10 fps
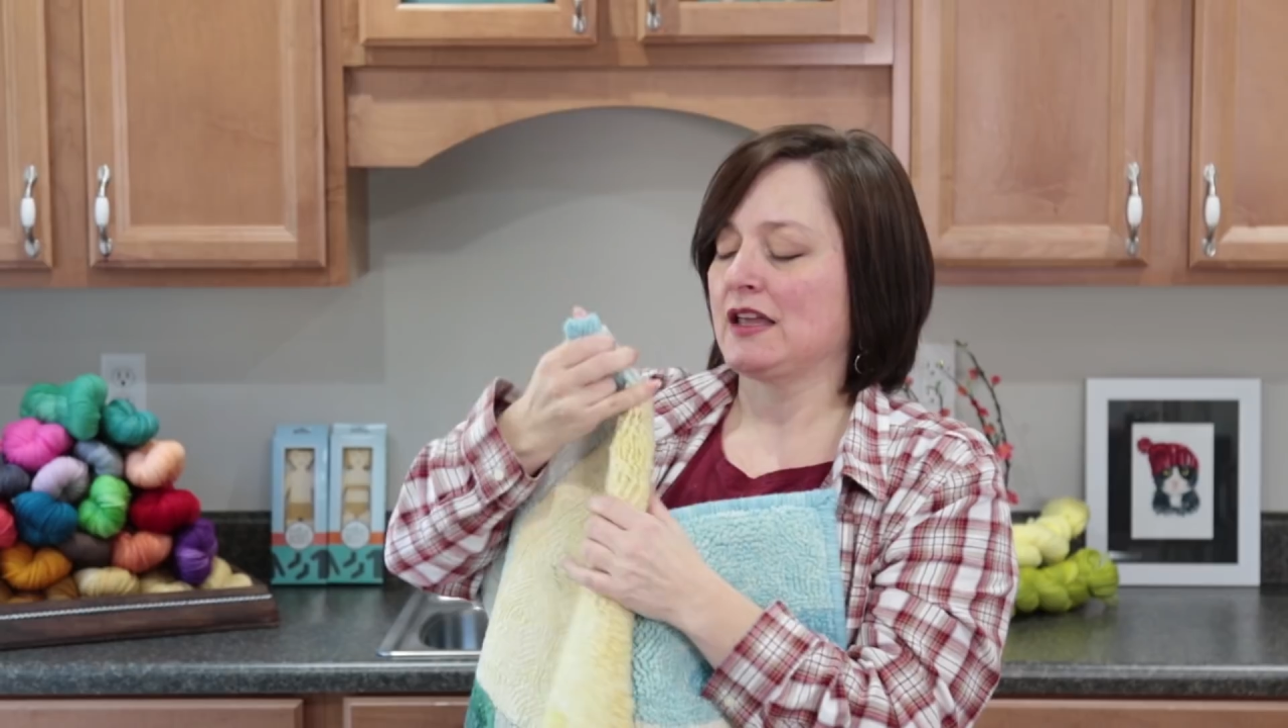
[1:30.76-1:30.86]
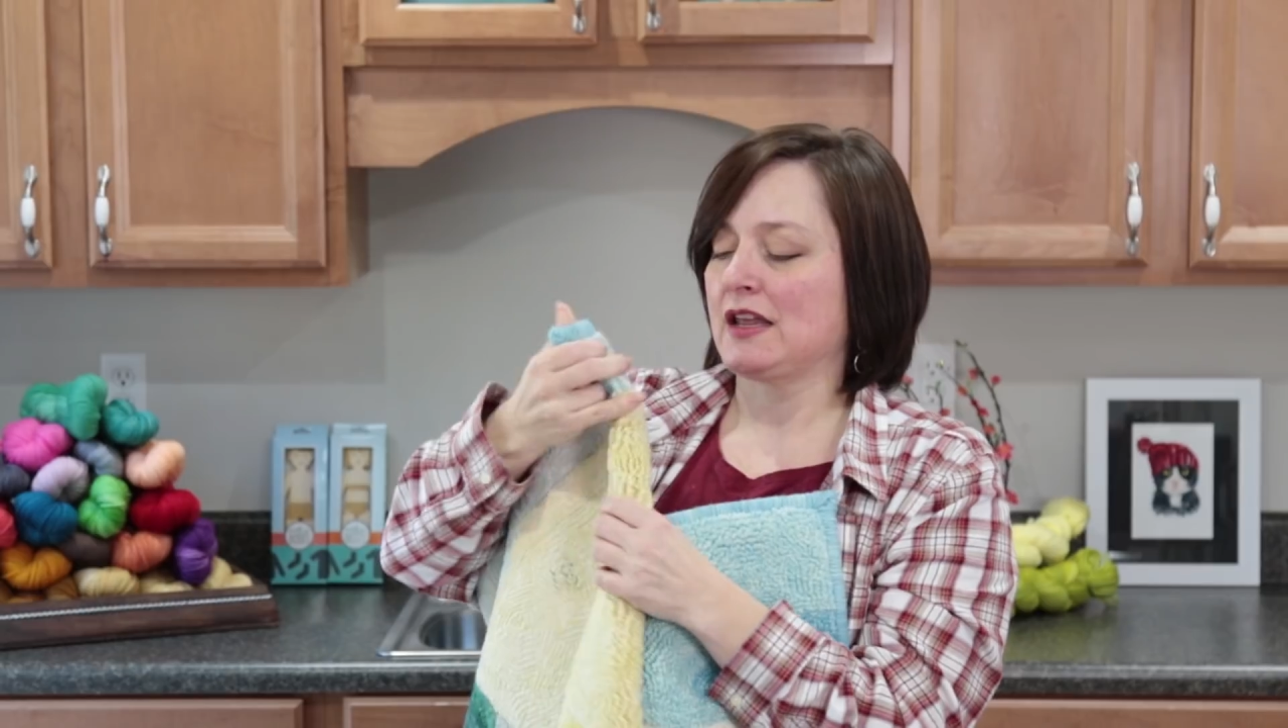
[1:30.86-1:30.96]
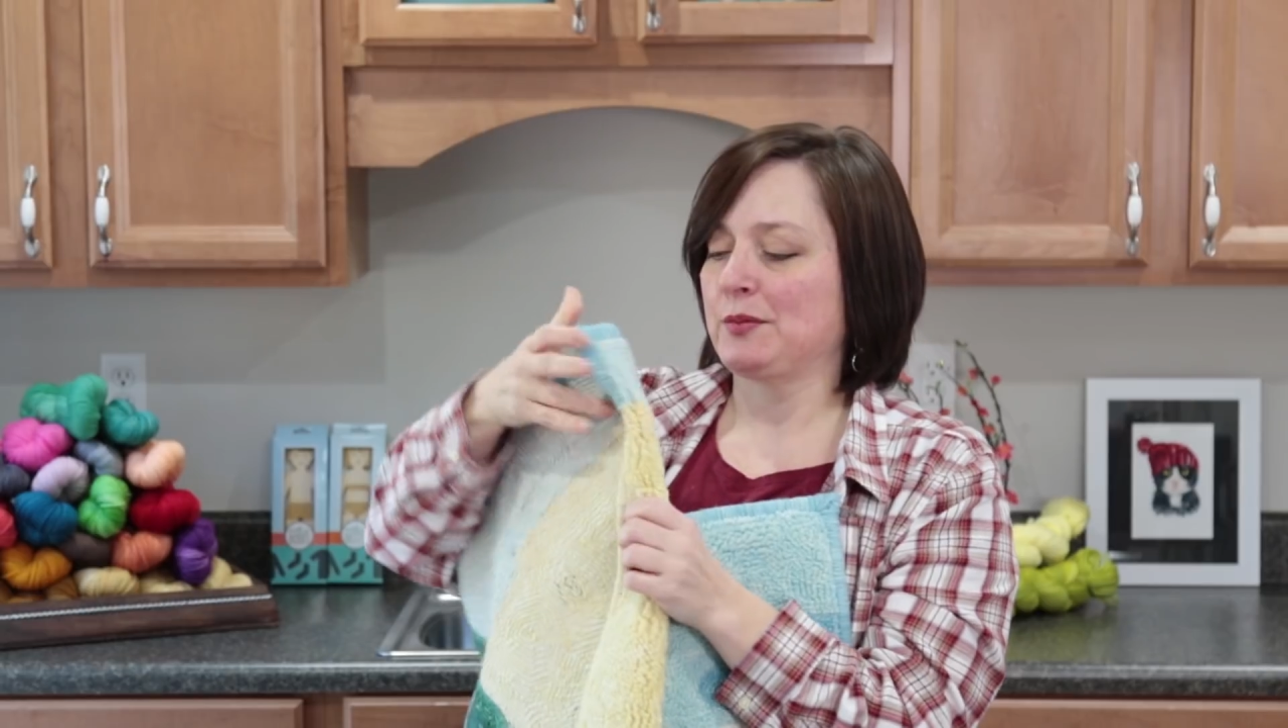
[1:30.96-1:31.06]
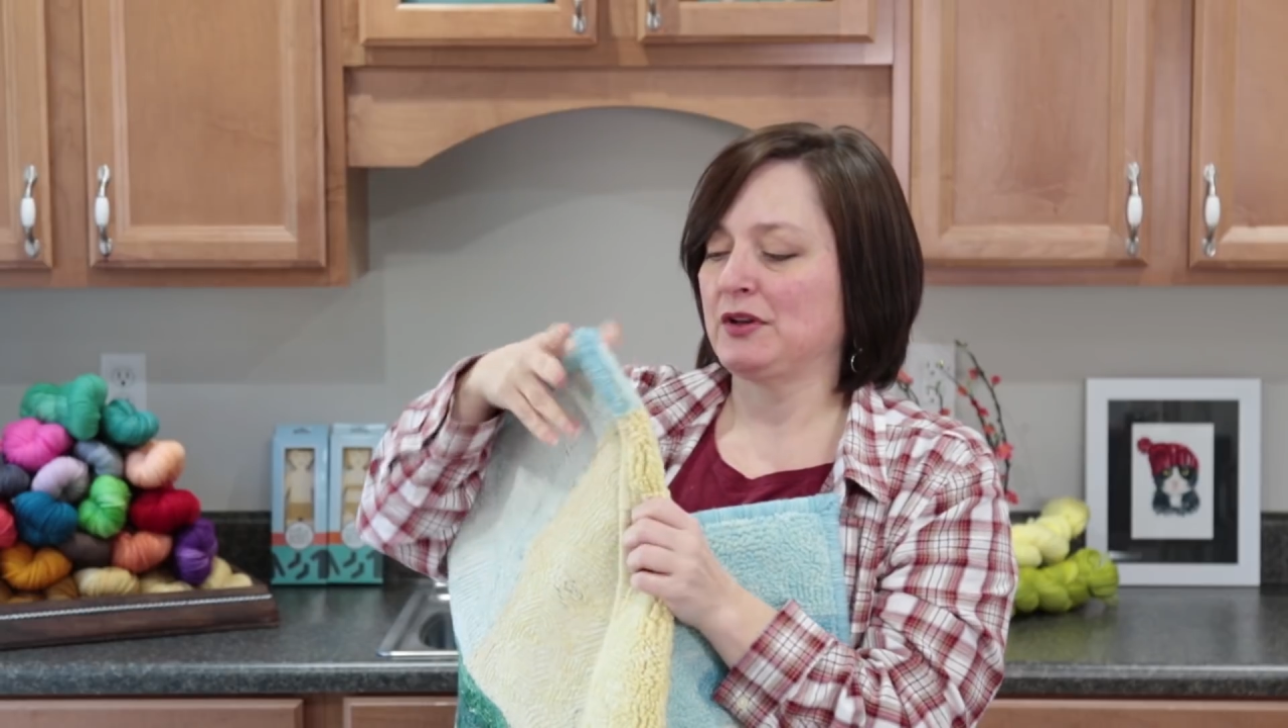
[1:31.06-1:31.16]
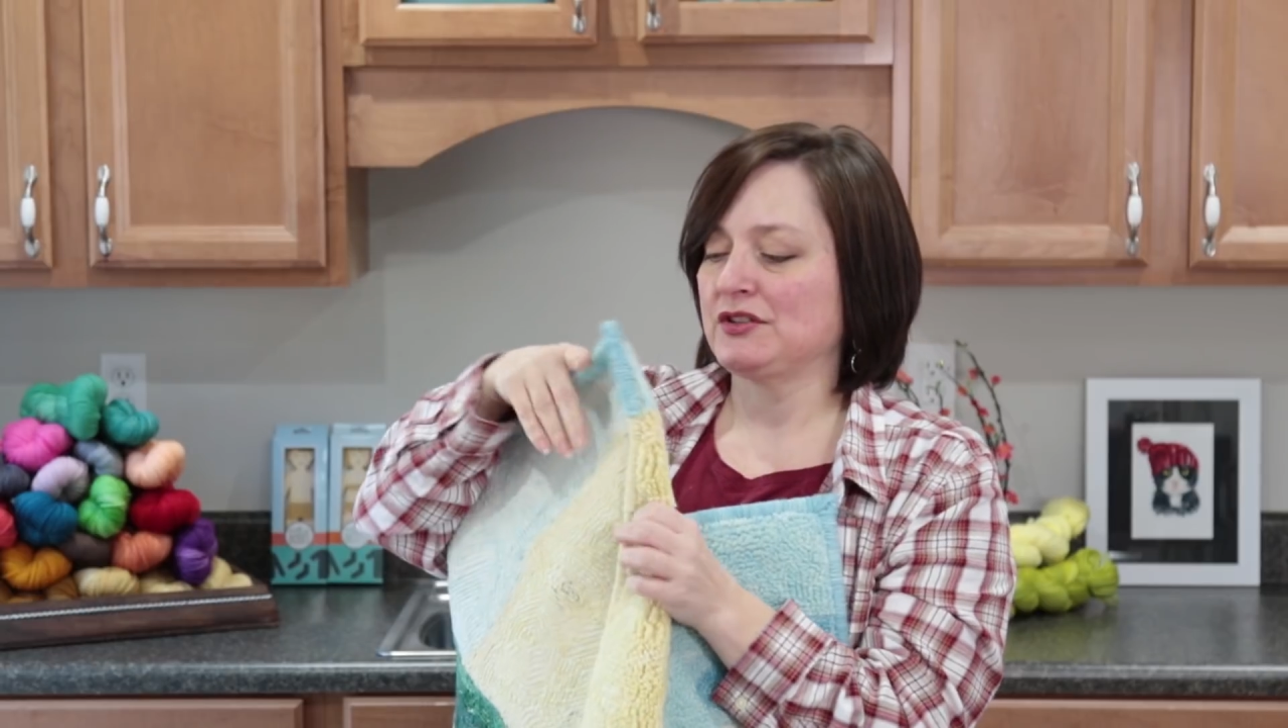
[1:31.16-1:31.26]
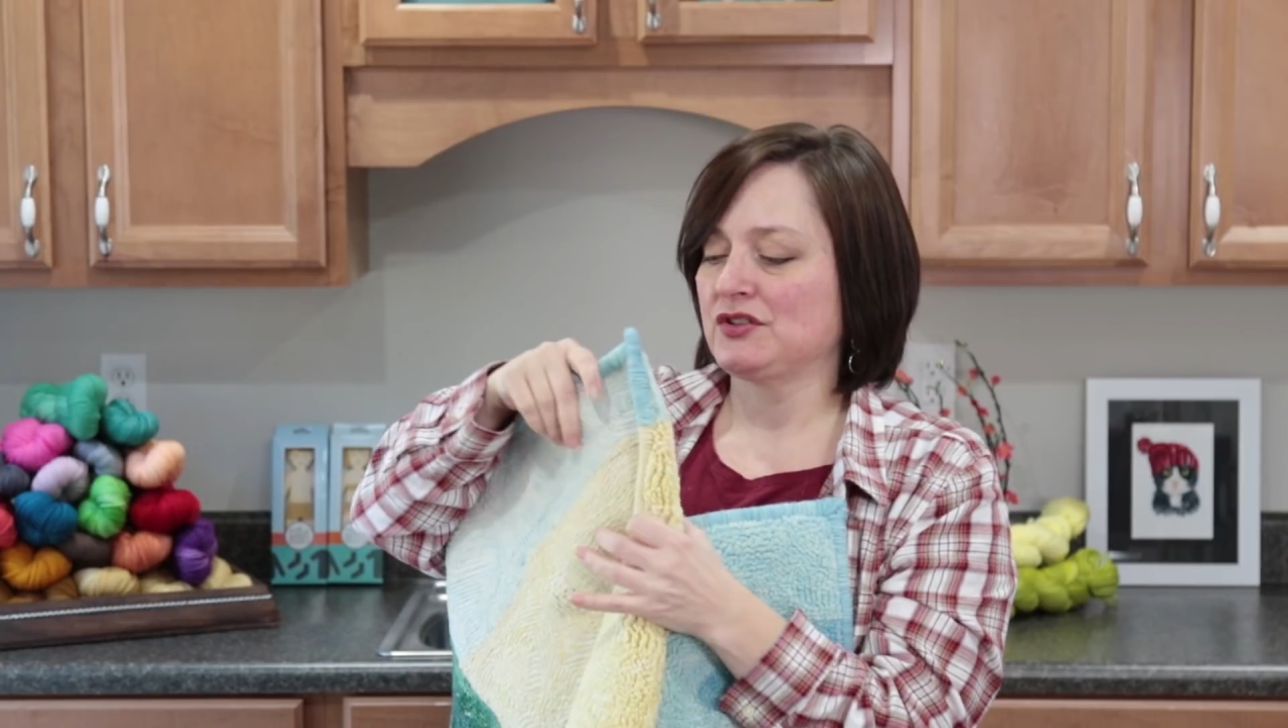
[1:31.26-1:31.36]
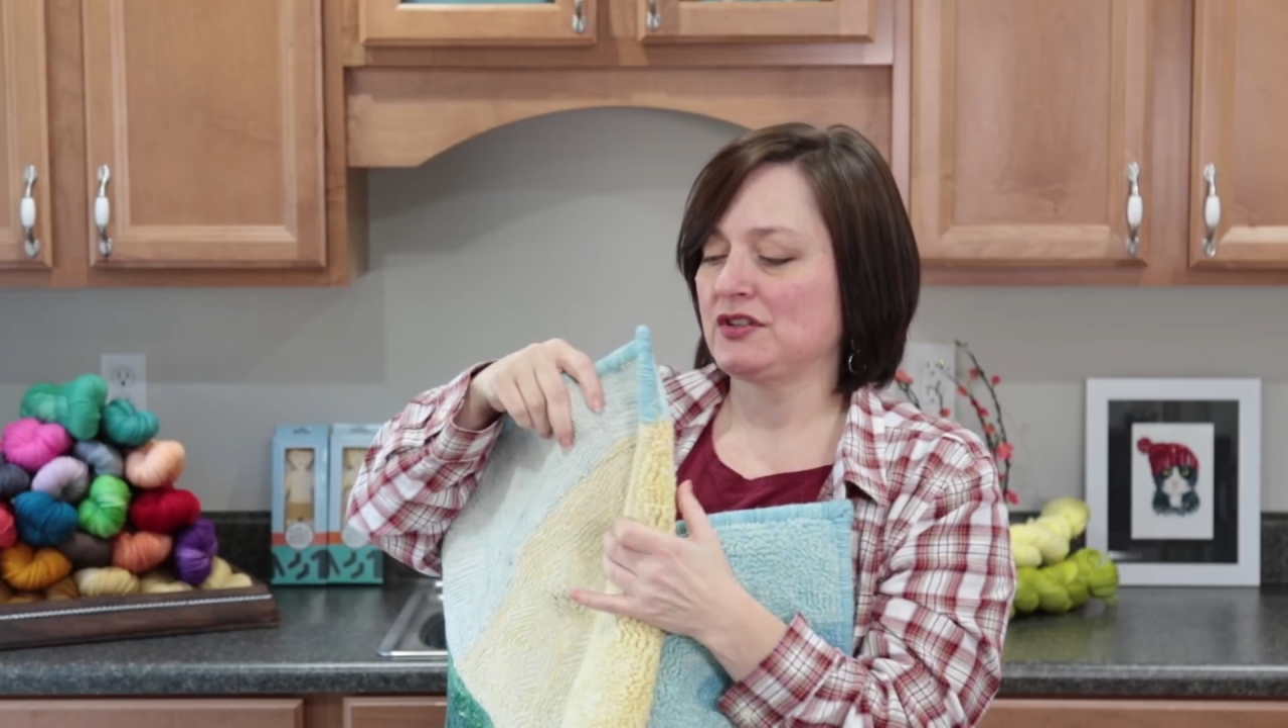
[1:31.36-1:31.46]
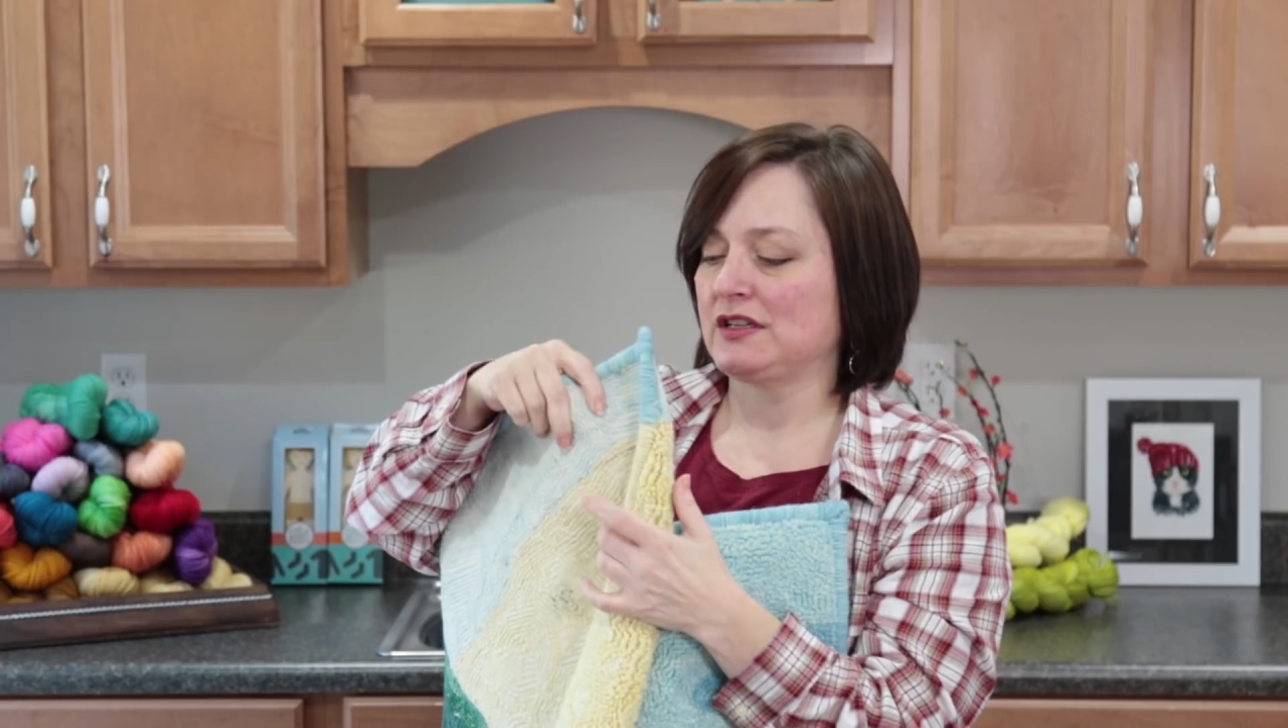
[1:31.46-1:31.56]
and I punched